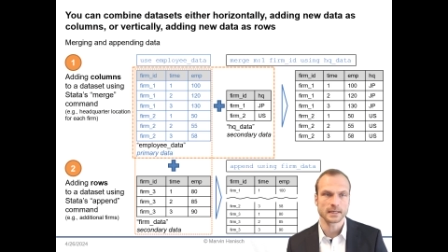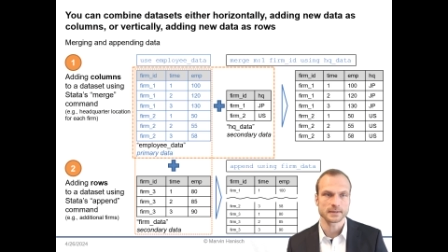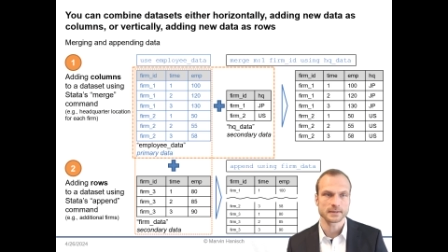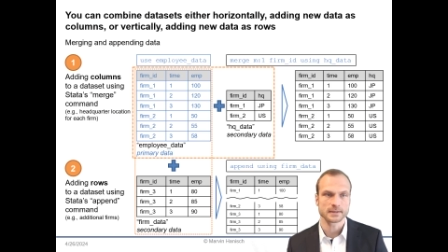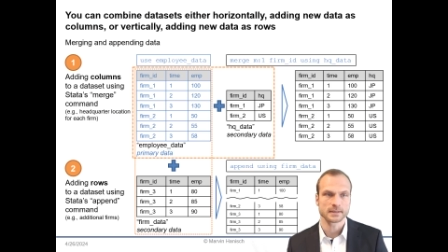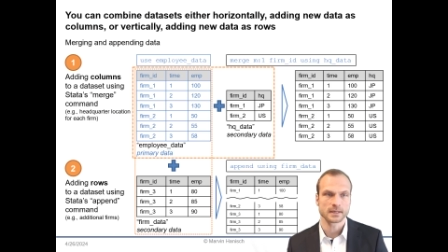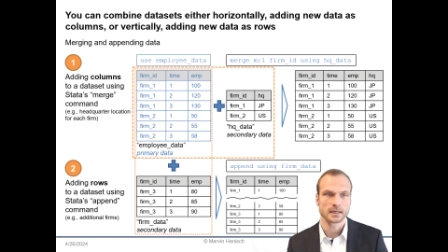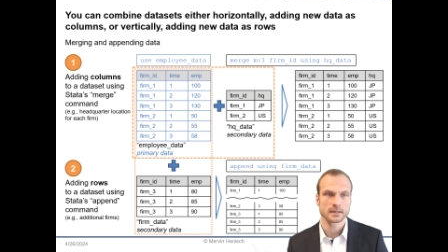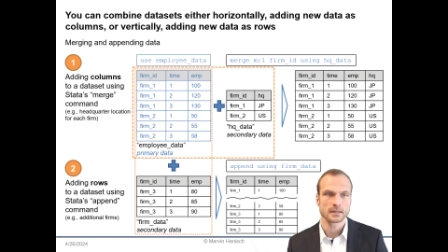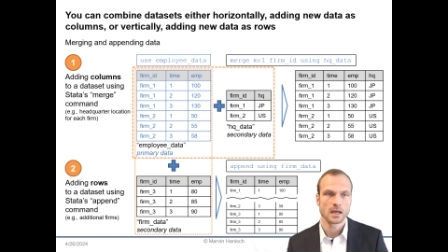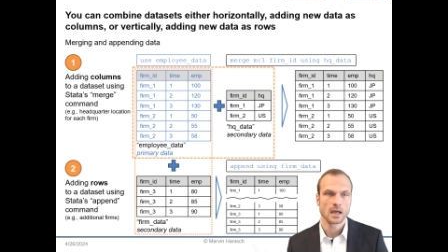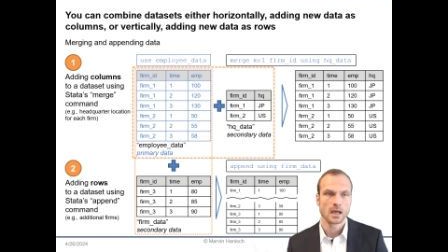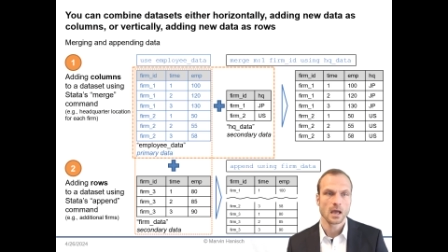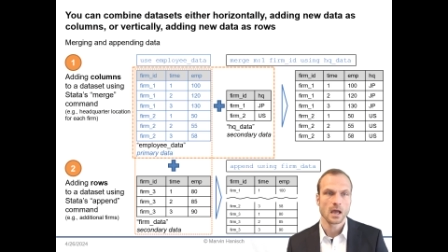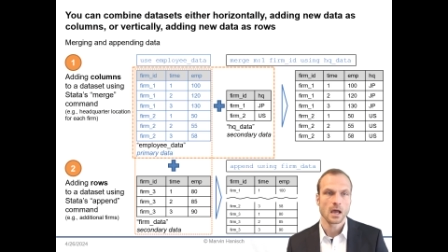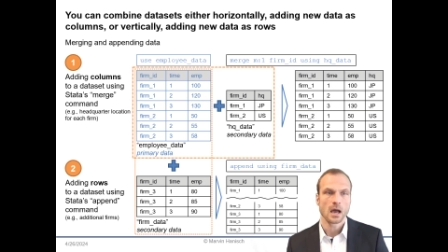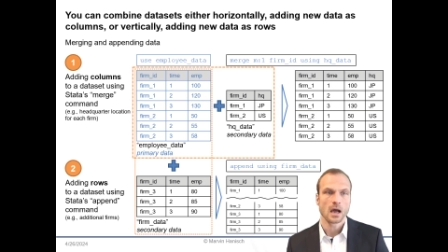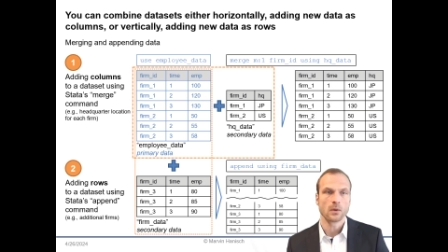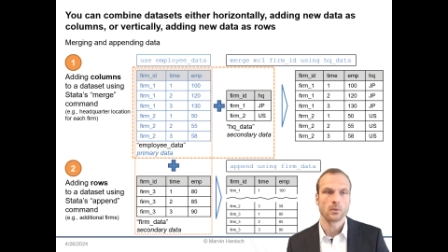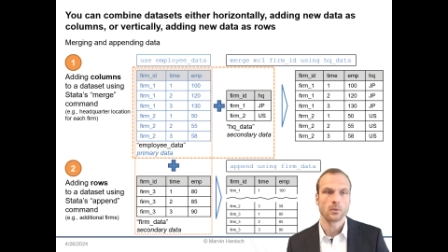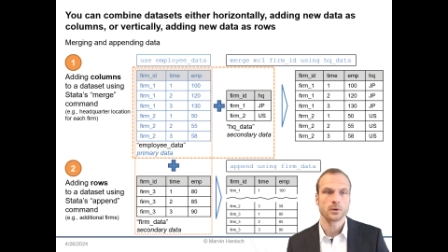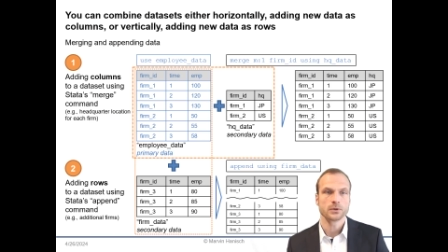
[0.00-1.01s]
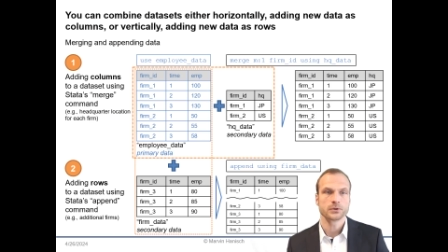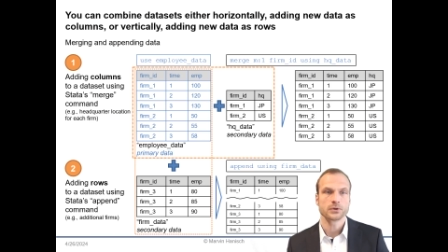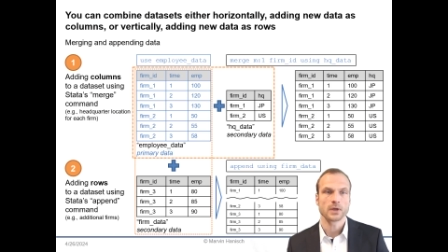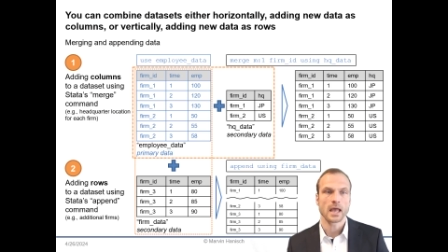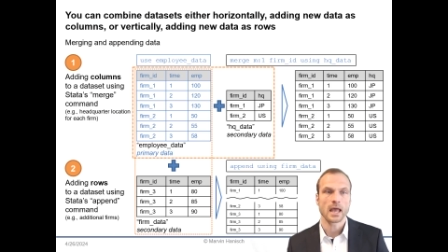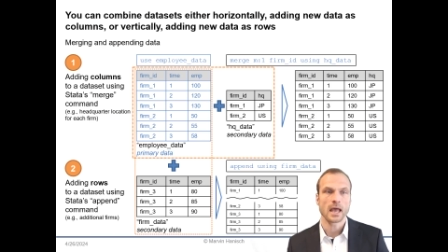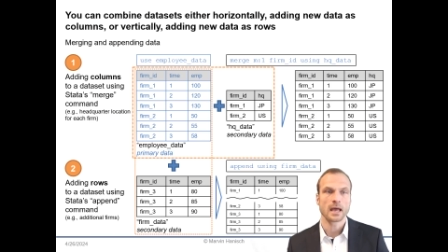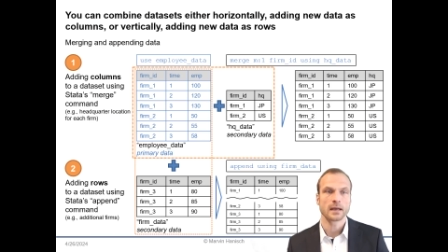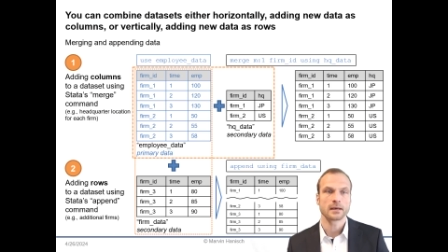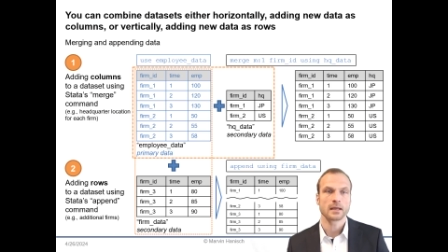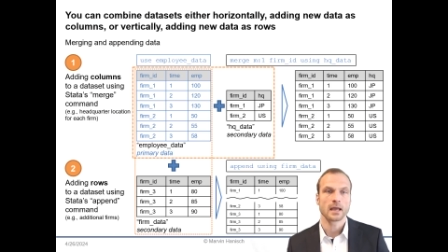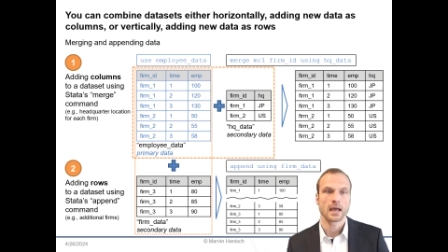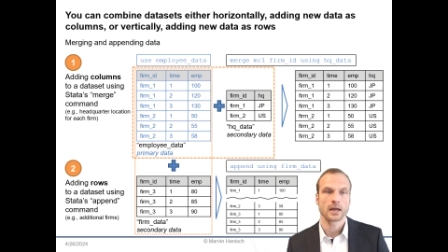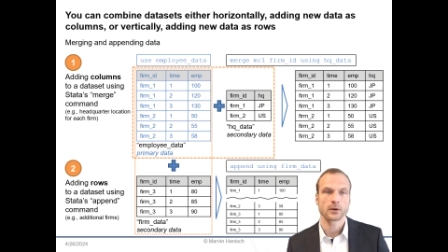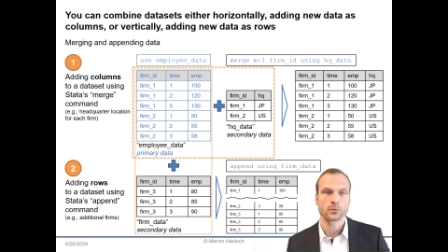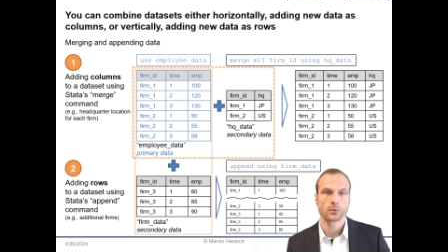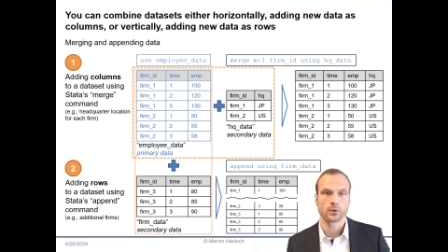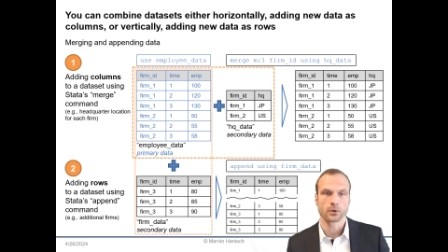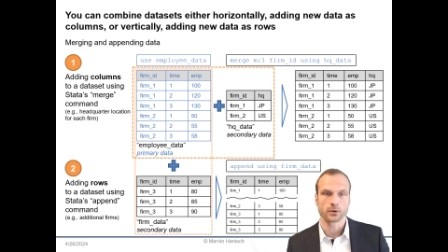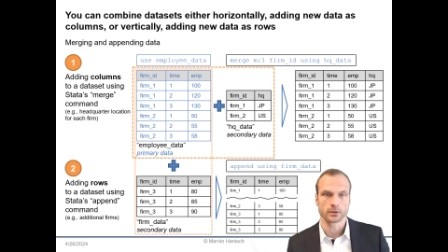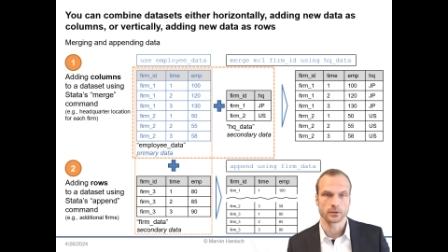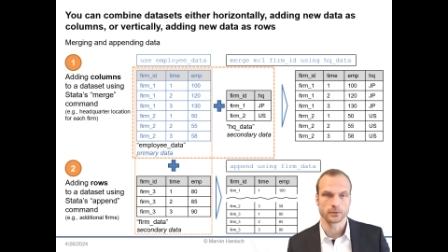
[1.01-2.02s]
set, I want to add
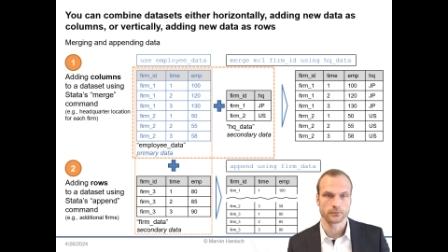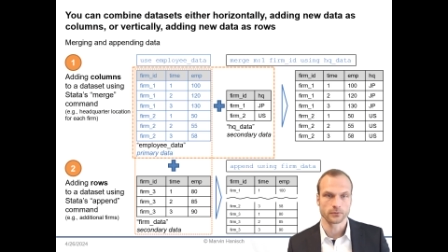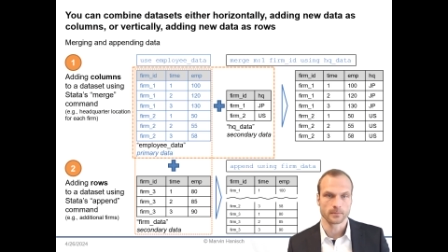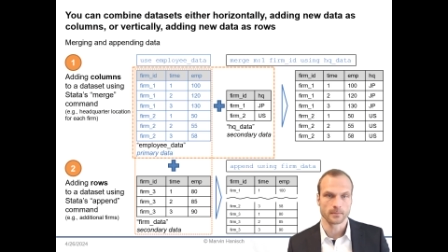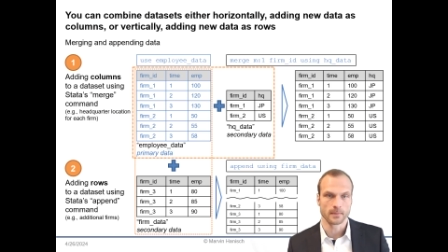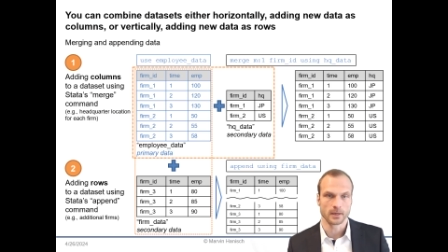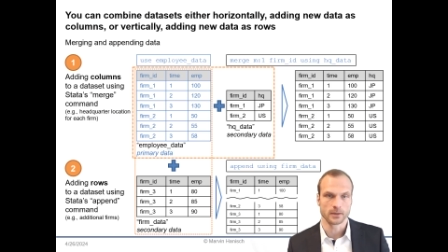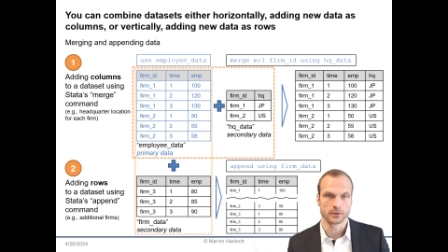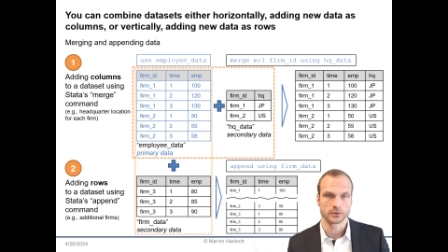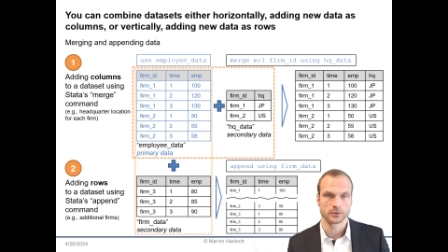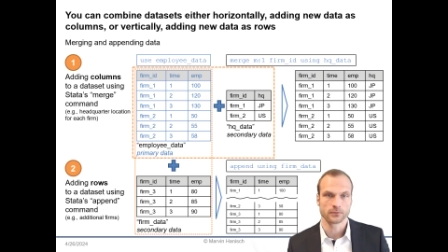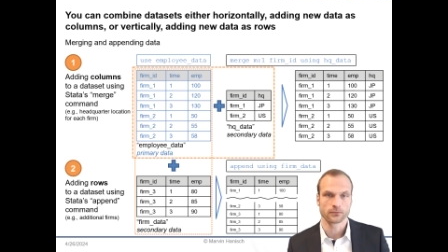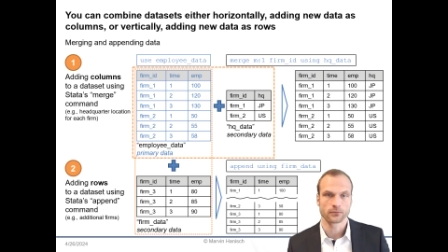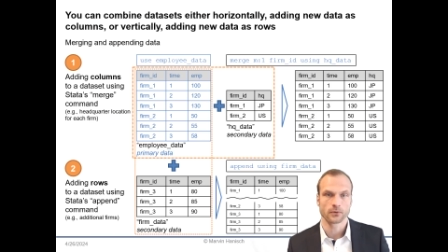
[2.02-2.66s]
headquarter information